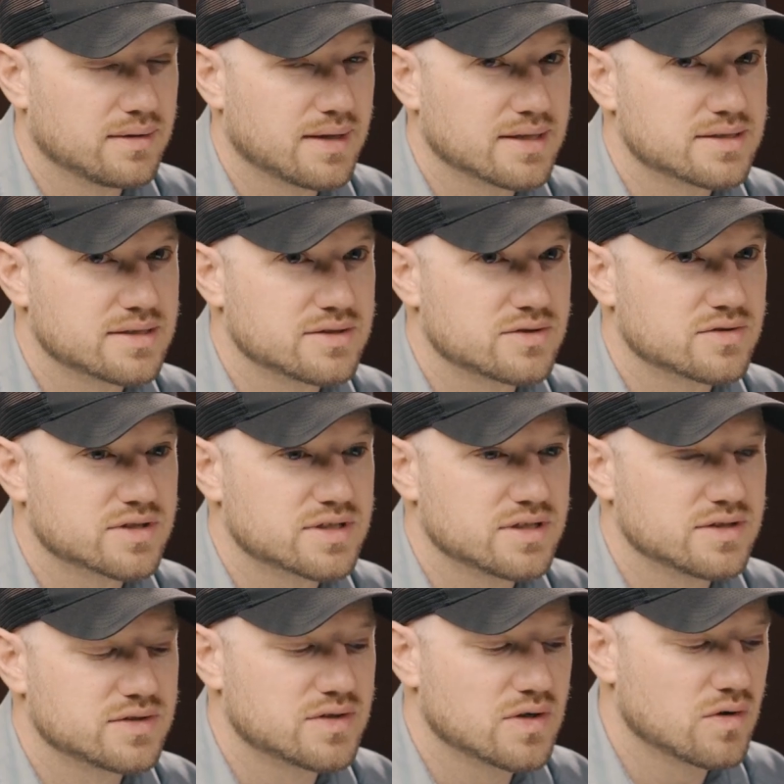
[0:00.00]
That's
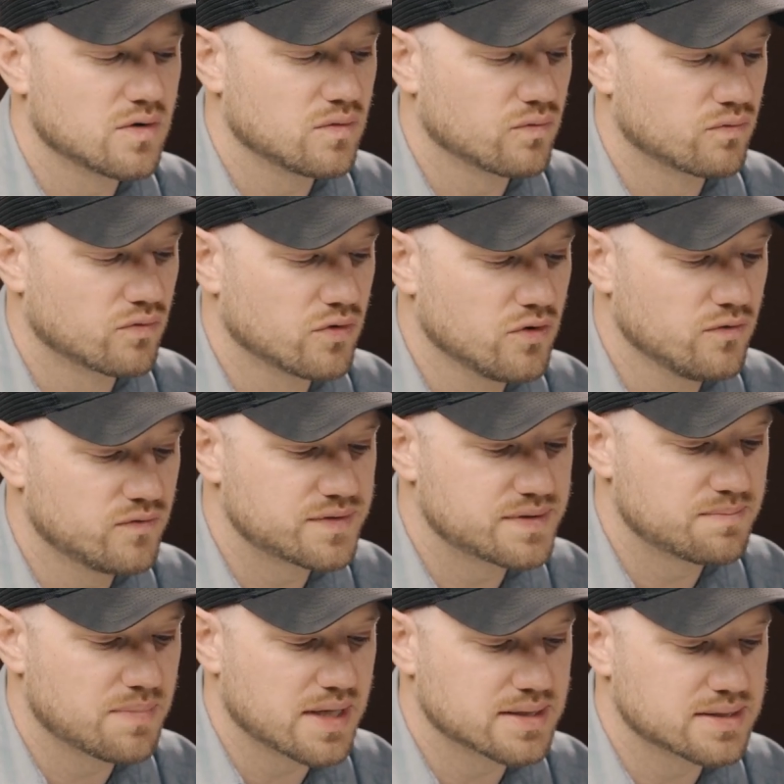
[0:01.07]
interesting. So roofs
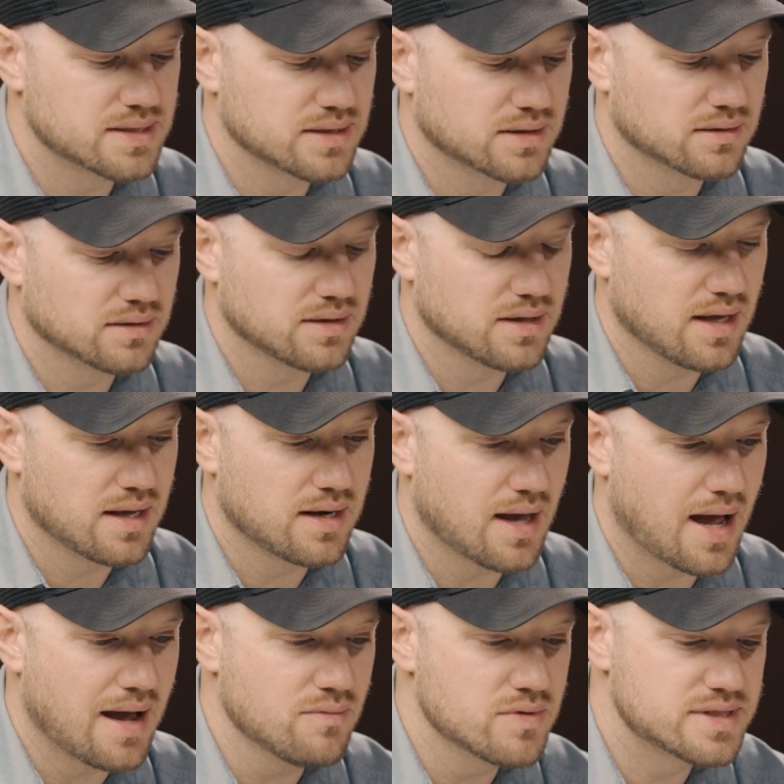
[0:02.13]
basically, and
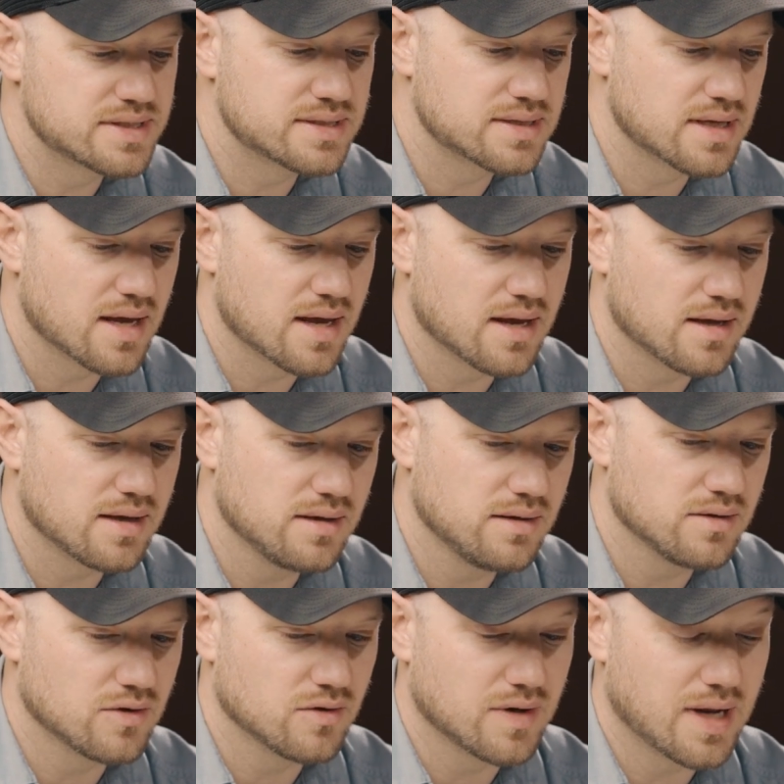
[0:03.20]
I would say,
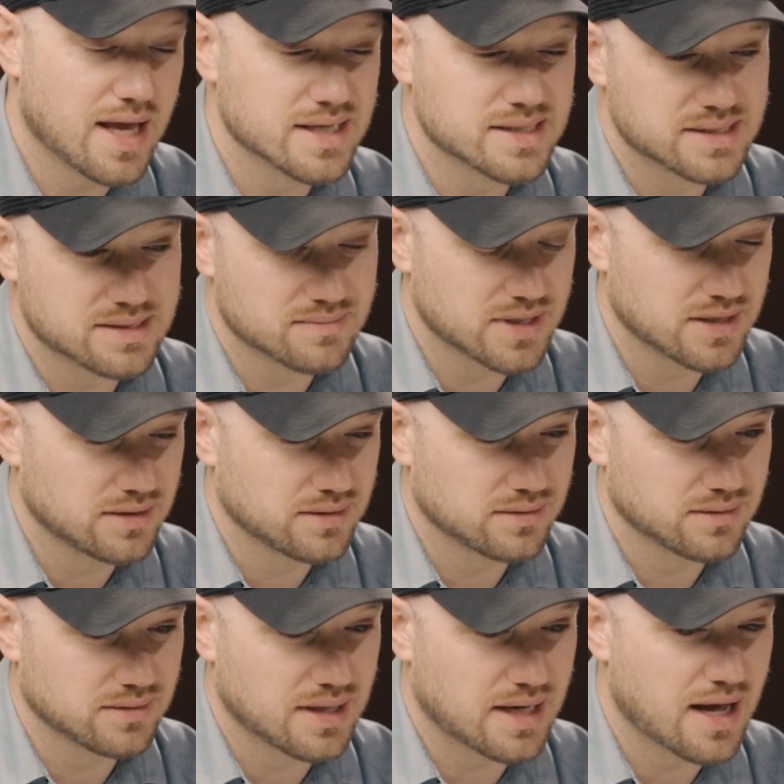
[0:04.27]
an estimate
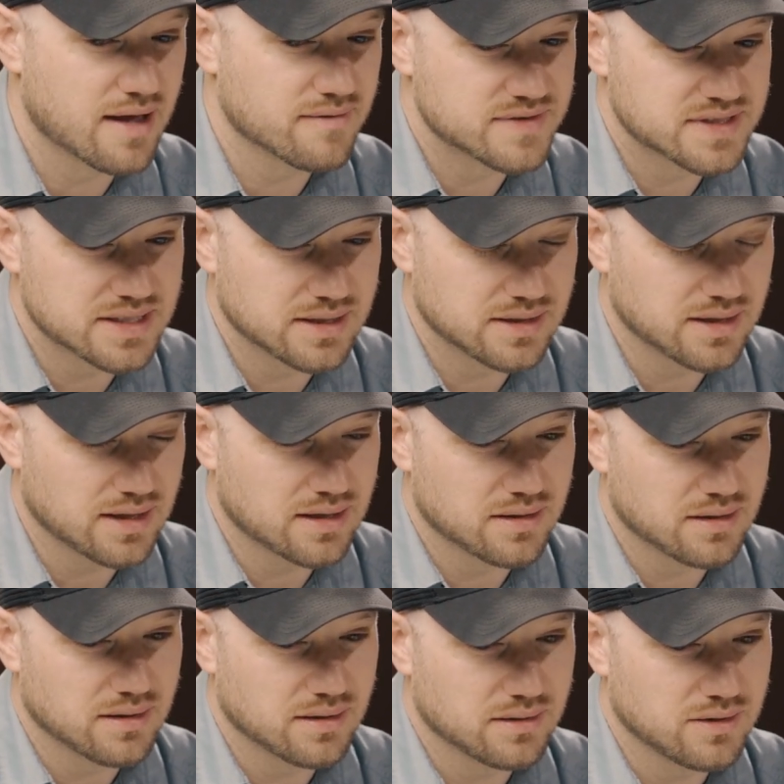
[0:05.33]
that I've seen,
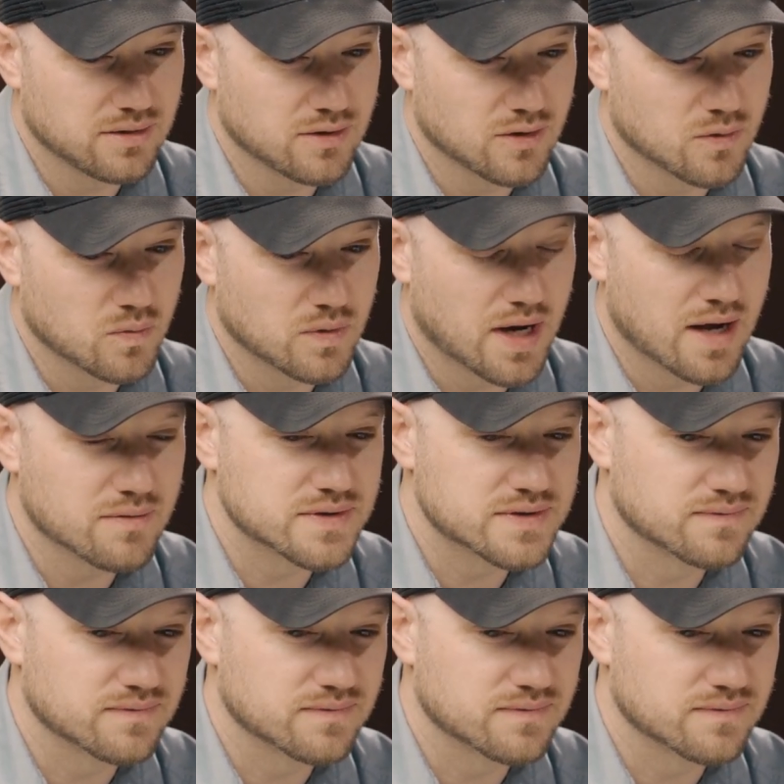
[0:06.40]
and, when I was